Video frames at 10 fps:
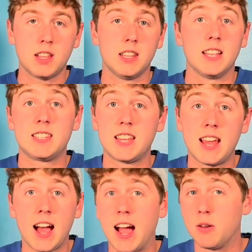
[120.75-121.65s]
let's
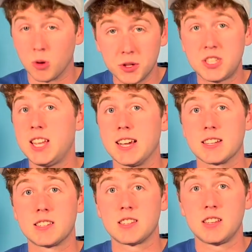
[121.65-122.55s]
say I rolled a
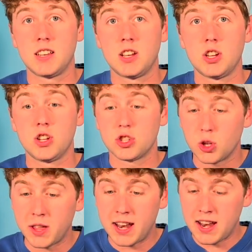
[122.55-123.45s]
6.
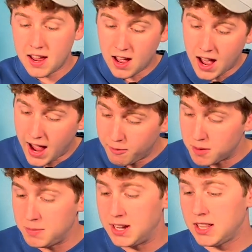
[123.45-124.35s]
So then I would
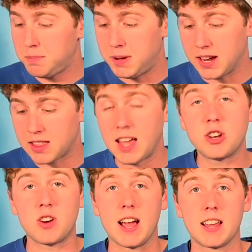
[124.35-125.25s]
immediately pick that
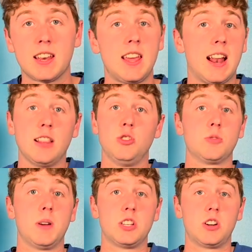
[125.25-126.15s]
dragon and I
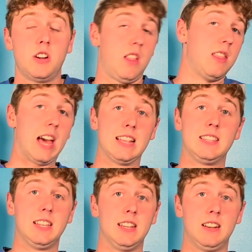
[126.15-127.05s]
lose my turn.
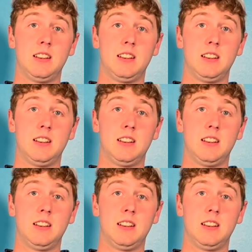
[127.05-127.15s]
That's it.